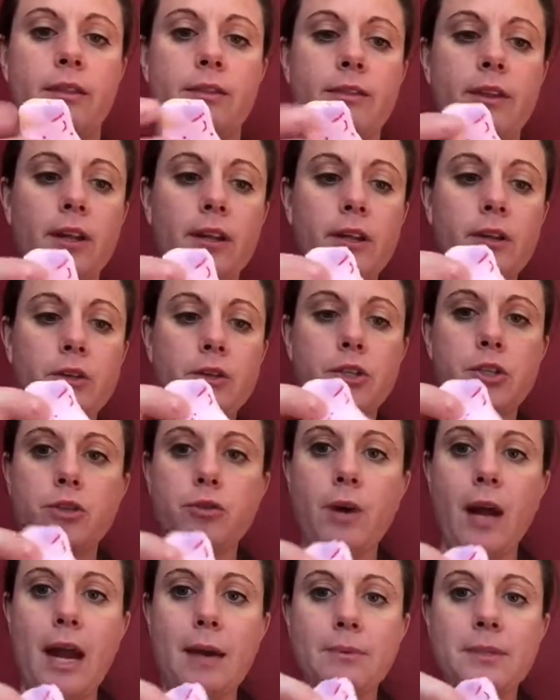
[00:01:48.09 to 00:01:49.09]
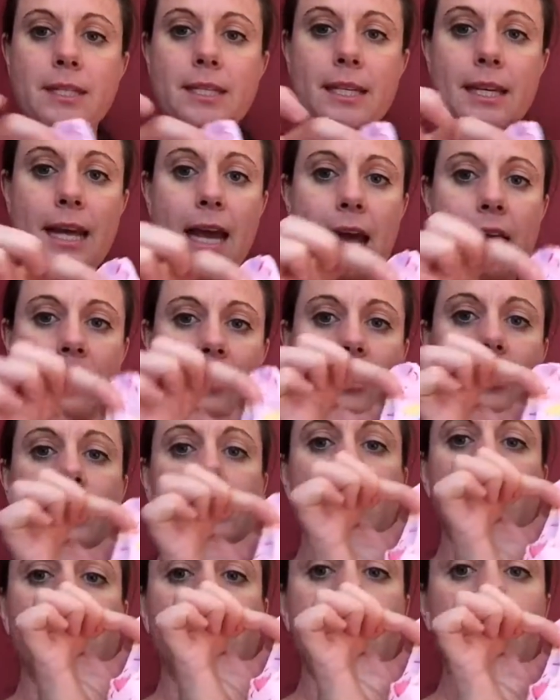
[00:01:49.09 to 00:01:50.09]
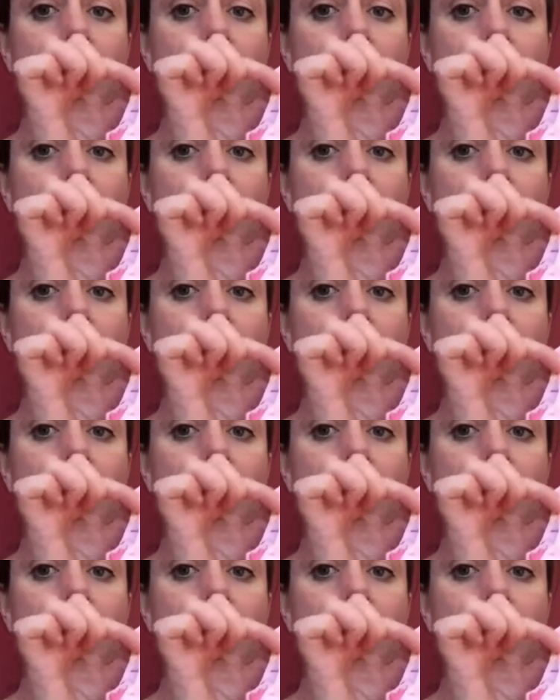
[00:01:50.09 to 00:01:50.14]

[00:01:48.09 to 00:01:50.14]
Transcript: the little straps together,